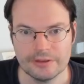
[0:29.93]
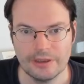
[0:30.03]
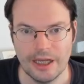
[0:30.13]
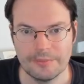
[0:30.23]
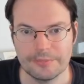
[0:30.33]

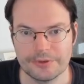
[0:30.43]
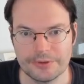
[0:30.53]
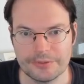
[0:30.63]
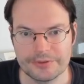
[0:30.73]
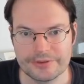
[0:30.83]
and
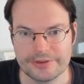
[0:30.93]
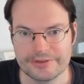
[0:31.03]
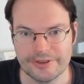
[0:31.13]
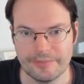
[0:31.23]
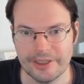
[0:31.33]

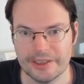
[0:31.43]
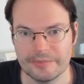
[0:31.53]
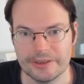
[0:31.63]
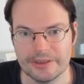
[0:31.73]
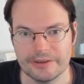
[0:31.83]
produces a
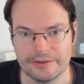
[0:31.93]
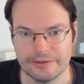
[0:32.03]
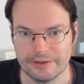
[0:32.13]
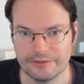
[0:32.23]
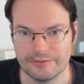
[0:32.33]
maybe
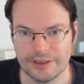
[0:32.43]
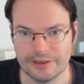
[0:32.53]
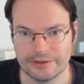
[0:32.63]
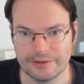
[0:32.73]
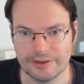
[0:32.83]
of
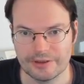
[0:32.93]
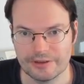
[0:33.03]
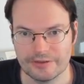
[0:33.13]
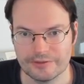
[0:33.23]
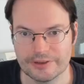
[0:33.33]
value
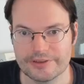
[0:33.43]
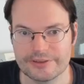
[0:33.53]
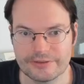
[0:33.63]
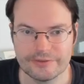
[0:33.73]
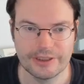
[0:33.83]
of a
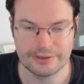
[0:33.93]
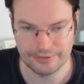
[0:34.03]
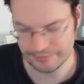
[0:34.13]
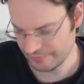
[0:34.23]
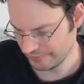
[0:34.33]
list of
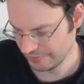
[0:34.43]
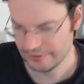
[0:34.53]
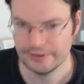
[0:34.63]
values.